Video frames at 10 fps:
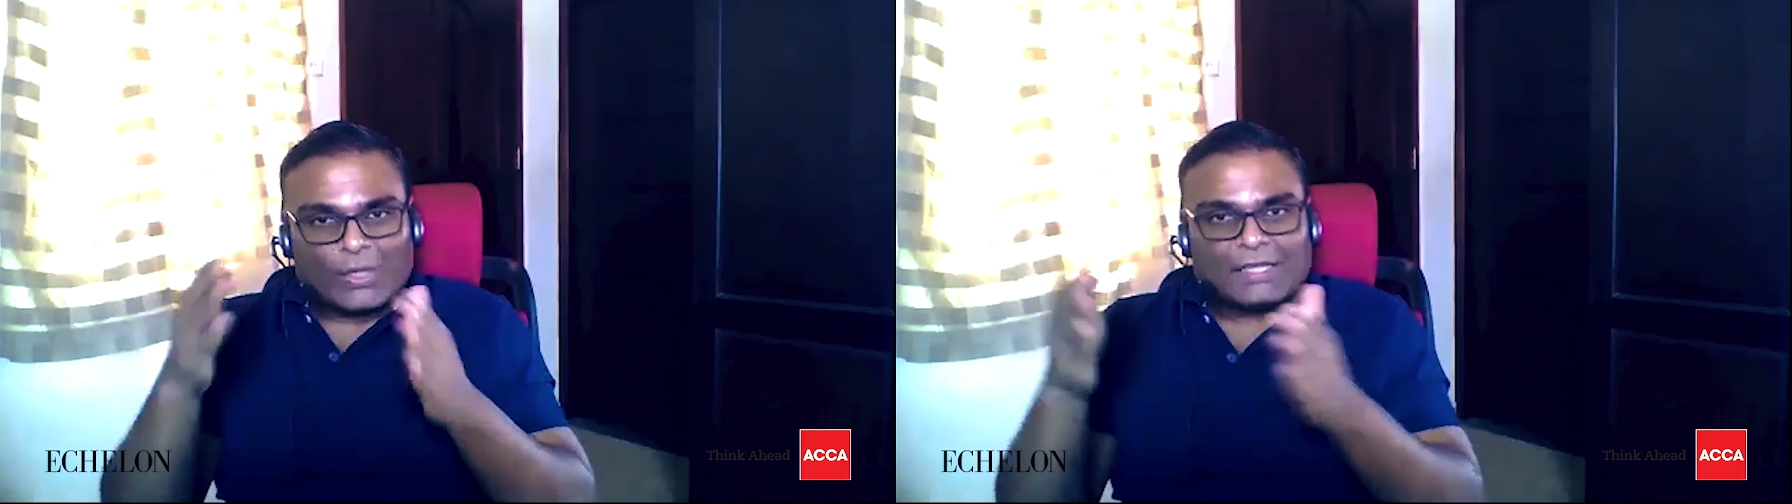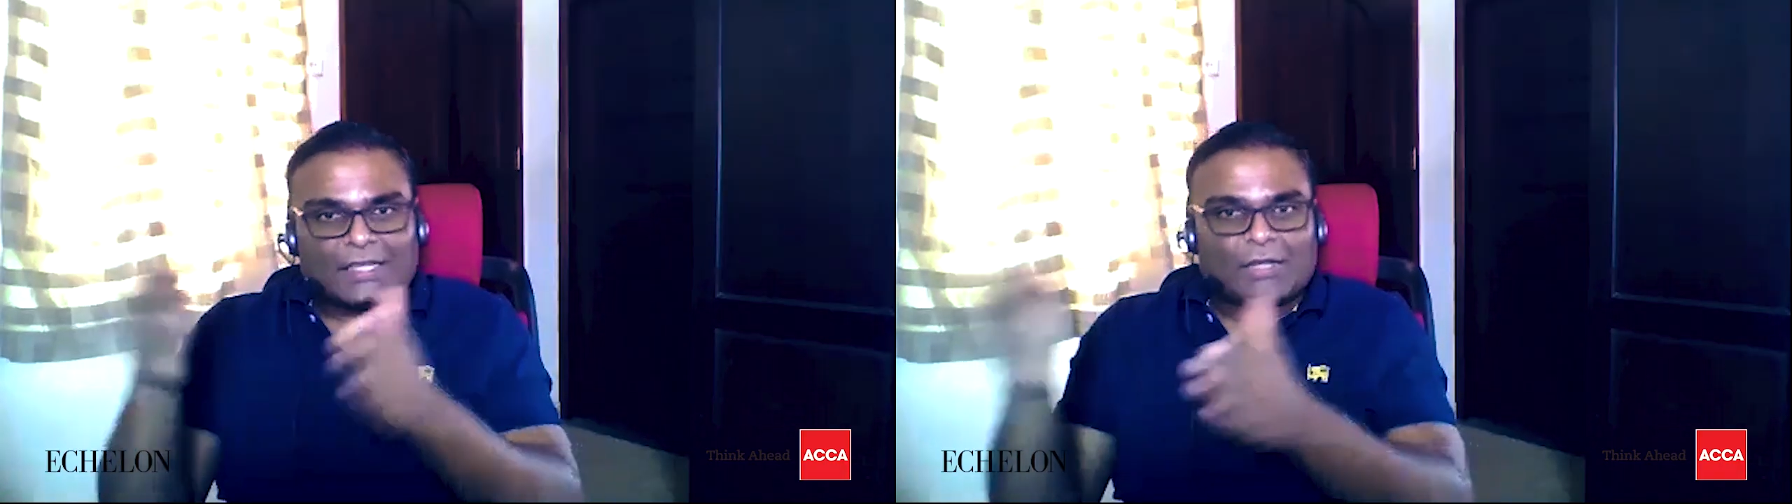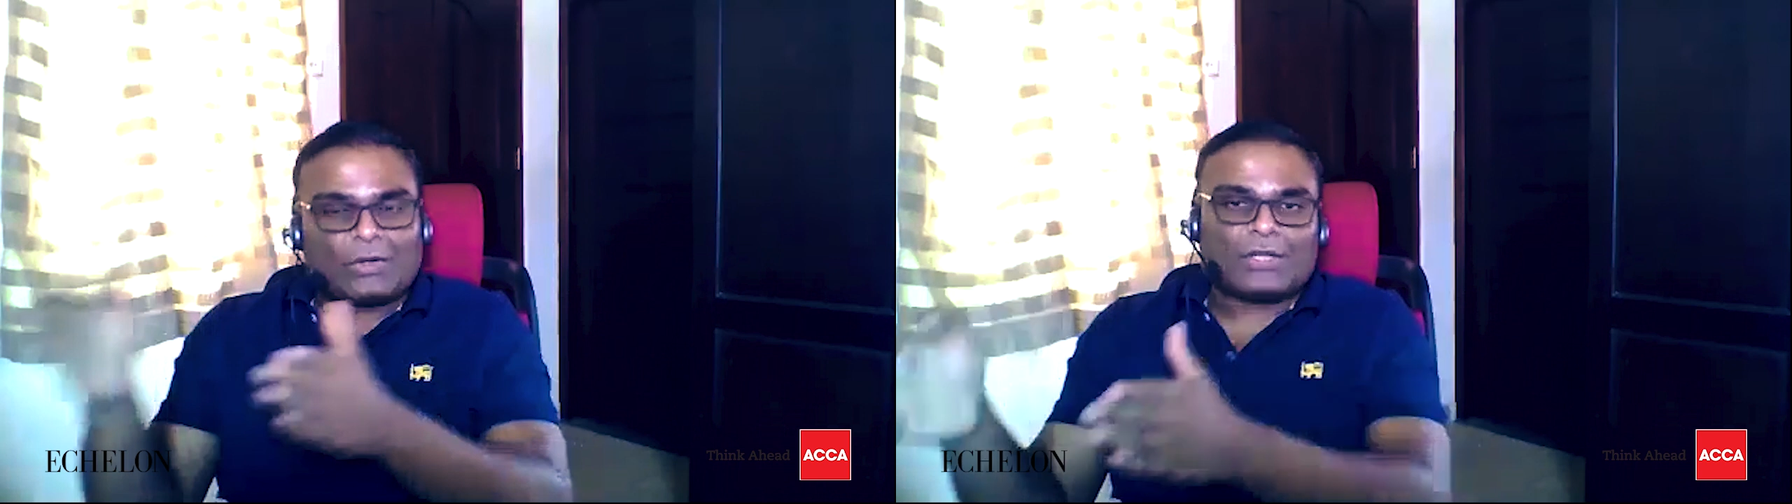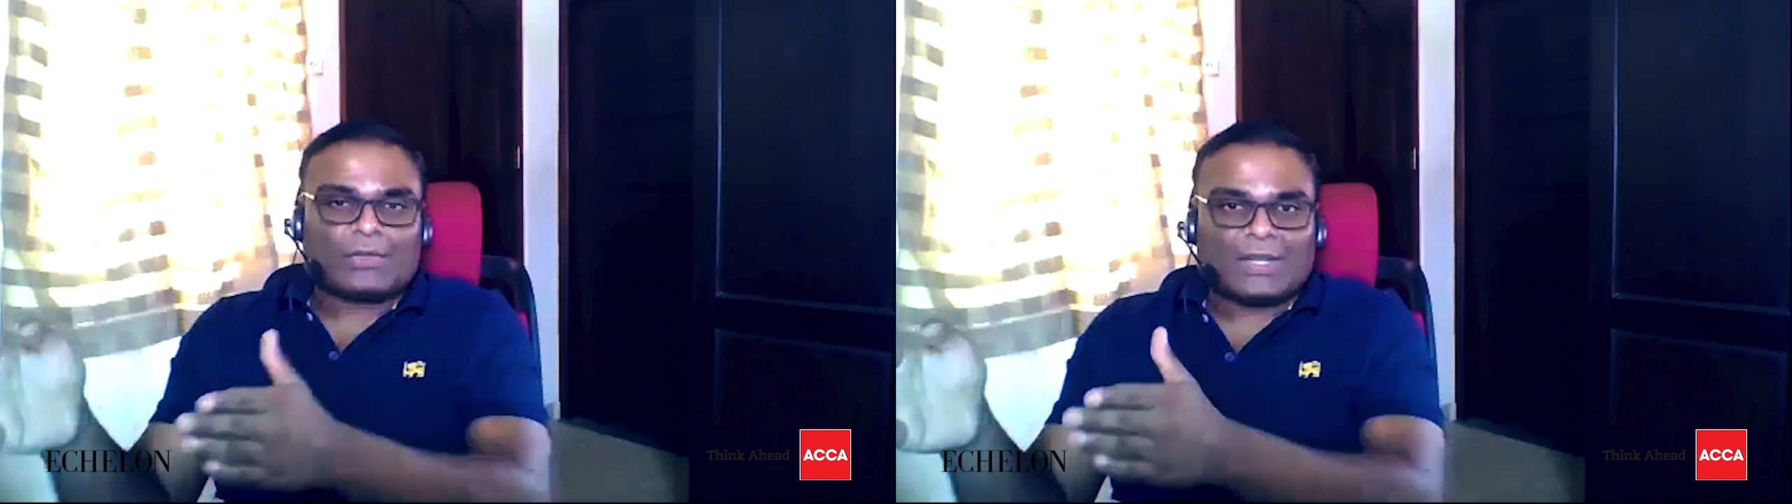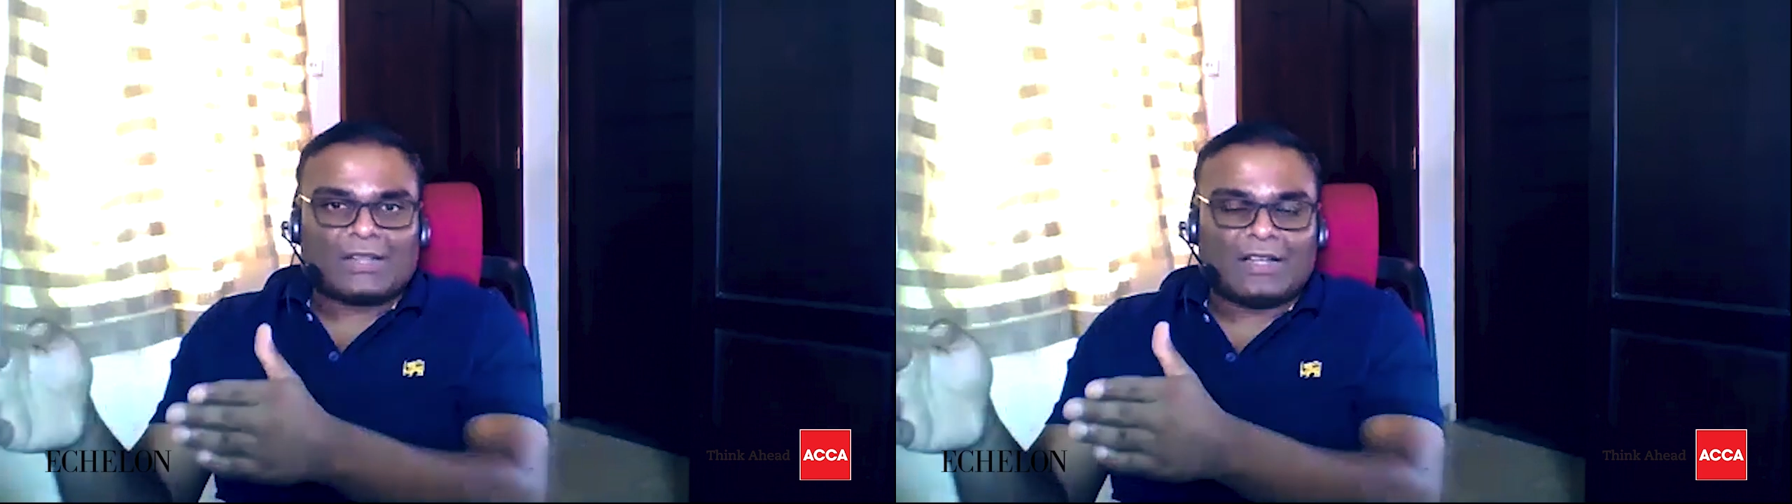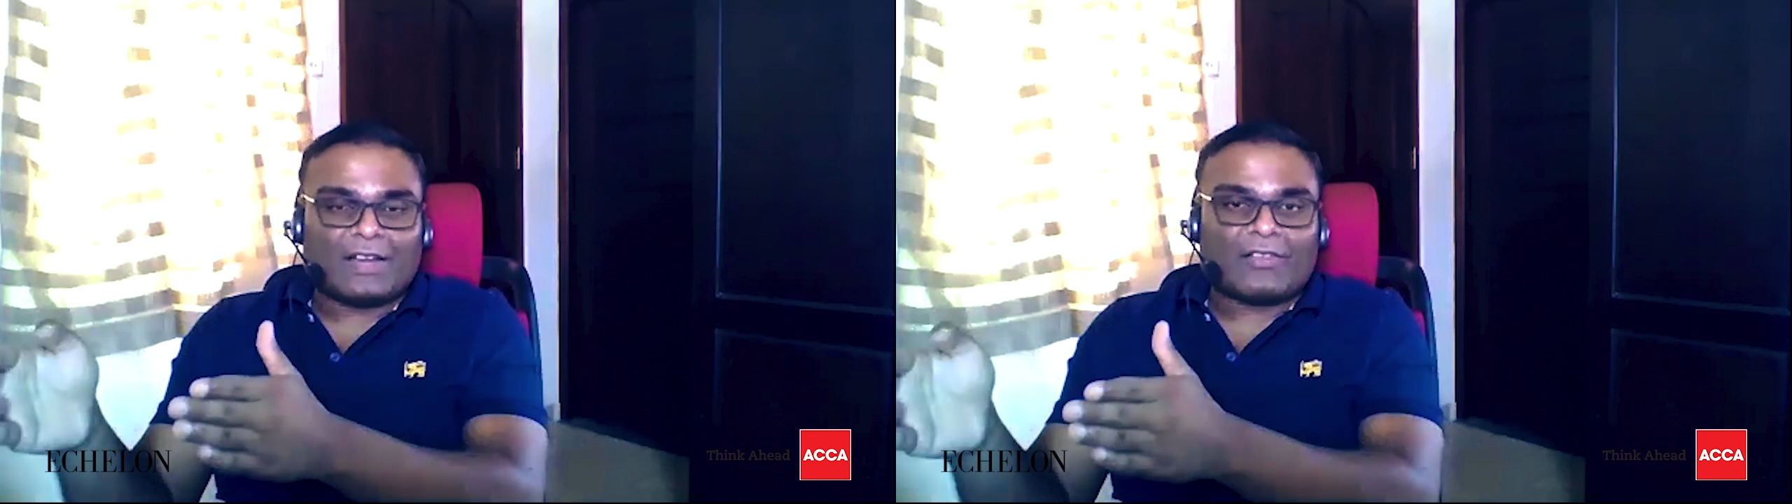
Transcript: weekly calls with